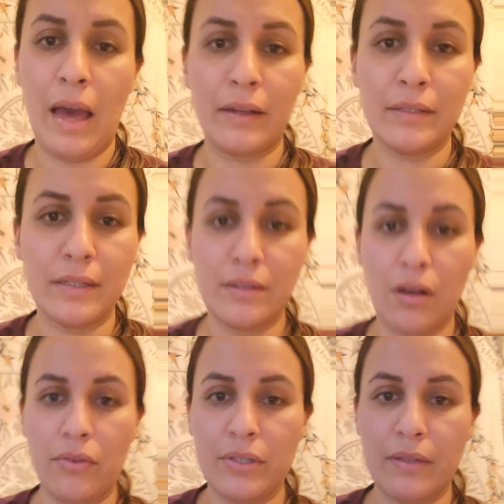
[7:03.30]
access to
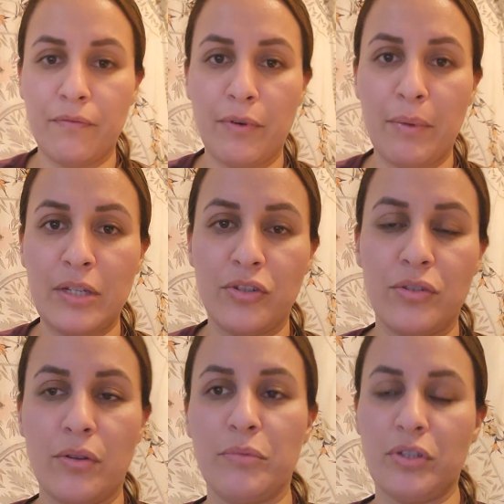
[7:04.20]
all this information,
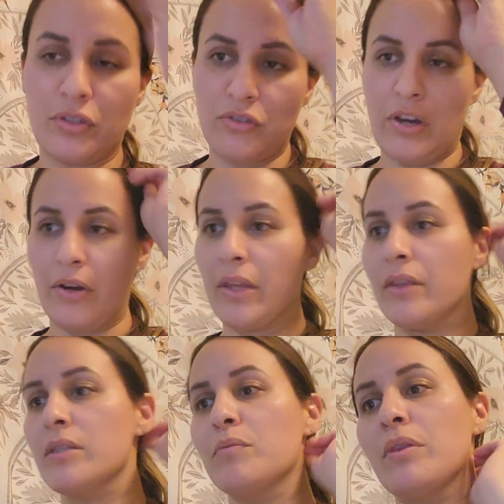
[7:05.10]
so I'm just sharing
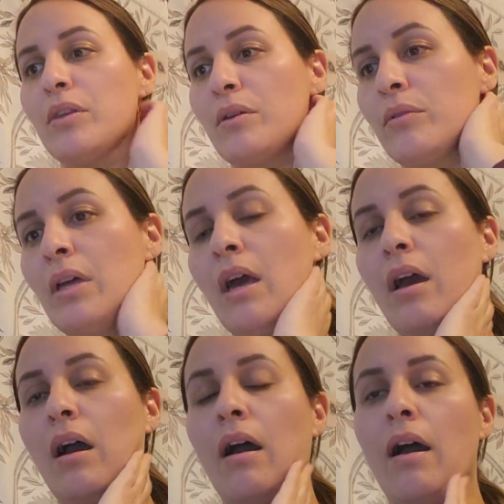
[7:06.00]
this with you.
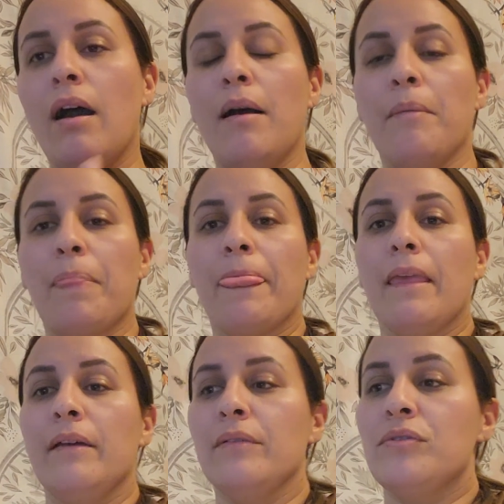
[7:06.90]

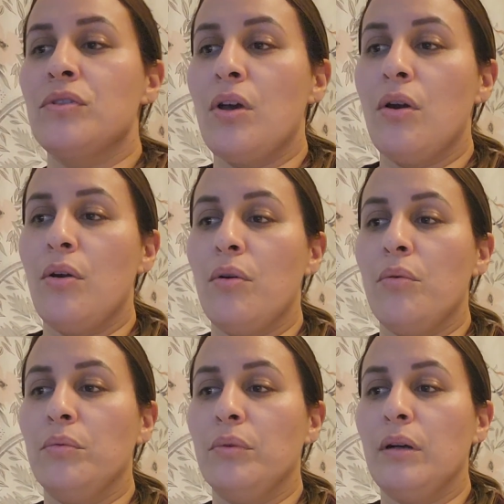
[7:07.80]

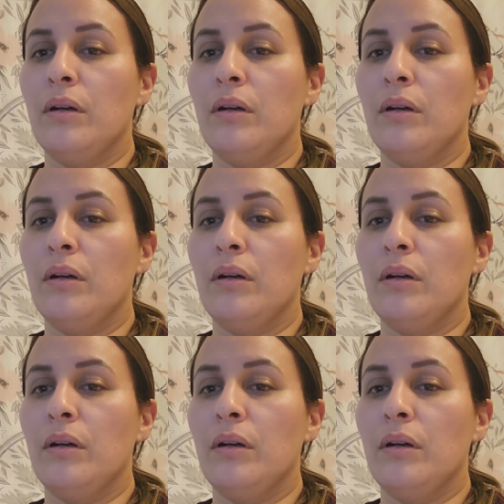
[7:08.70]
So